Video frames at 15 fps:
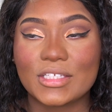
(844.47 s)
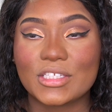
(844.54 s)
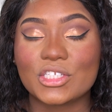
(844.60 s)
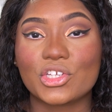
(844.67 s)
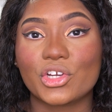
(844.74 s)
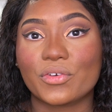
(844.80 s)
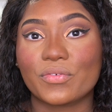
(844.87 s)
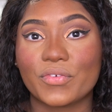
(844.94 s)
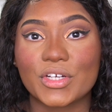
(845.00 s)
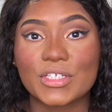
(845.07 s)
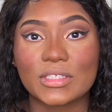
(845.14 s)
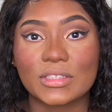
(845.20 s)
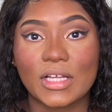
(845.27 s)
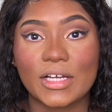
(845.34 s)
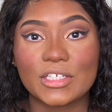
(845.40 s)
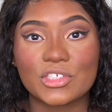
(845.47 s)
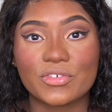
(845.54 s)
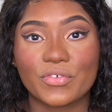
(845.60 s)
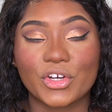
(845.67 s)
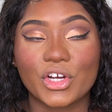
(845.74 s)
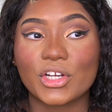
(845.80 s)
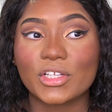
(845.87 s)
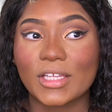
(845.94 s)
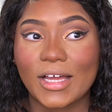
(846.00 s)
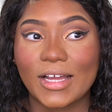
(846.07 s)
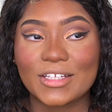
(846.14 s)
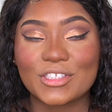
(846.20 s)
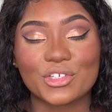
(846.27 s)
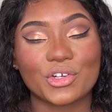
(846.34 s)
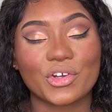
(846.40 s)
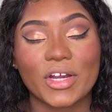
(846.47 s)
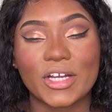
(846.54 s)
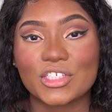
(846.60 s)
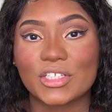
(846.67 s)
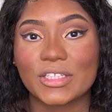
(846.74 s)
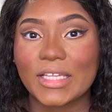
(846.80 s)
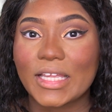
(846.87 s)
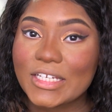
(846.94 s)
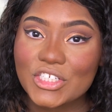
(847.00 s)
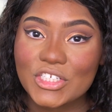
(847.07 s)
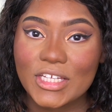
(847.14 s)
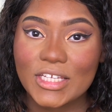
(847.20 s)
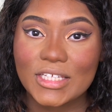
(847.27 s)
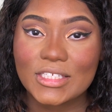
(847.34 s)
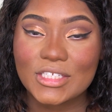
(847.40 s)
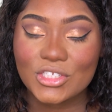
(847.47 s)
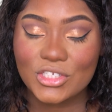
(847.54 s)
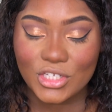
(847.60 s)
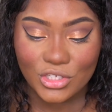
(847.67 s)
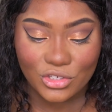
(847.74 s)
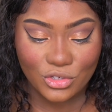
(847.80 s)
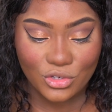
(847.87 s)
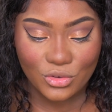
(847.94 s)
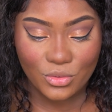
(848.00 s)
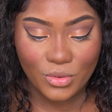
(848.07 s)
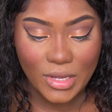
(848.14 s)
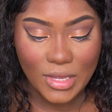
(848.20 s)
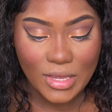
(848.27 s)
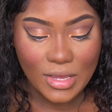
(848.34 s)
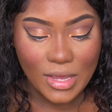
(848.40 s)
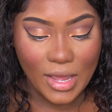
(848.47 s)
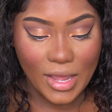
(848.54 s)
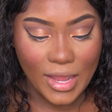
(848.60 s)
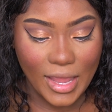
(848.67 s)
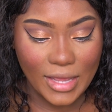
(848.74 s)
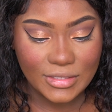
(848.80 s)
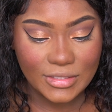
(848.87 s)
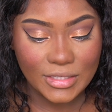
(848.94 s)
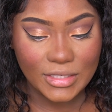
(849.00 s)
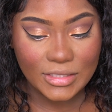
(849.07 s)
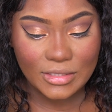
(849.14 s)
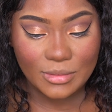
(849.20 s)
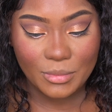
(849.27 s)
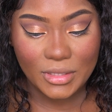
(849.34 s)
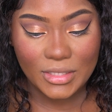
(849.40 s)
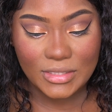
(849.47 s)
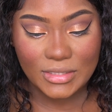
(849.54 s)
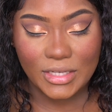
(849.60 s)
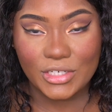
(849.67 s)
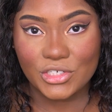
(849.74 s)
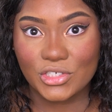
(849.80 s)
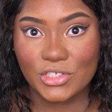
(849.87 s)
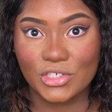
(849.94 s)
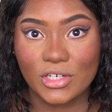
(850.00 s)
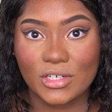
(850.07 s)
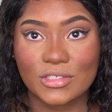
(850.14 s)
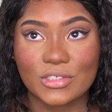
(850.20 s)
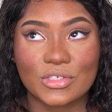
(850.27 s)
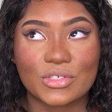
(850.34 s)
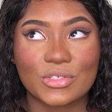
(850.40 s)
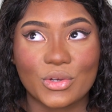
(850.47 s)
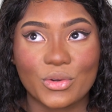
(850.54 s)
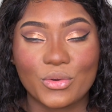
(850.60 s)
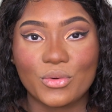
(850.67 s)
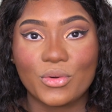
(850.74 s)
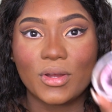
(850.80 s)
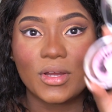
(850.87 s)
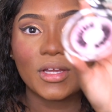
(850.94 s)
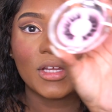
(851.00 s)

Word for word: This is her first launch for her line, so congratulations to you. I had to get some of these lashes, y'all, because they're so